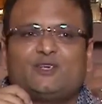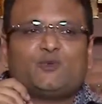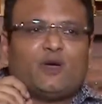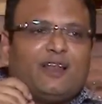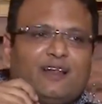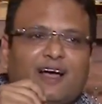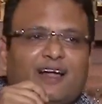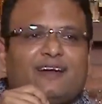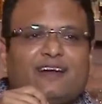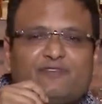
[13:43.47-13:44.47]

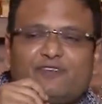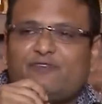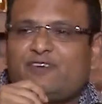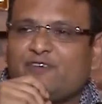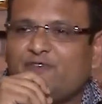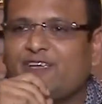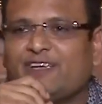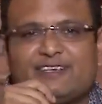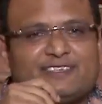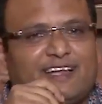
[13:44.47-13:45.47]
1250
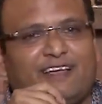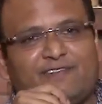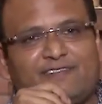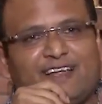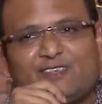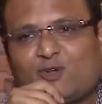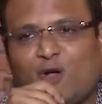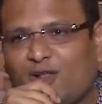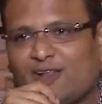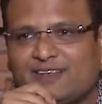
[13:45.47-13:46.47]
weekends left. That's
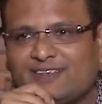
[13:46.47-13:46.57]
all.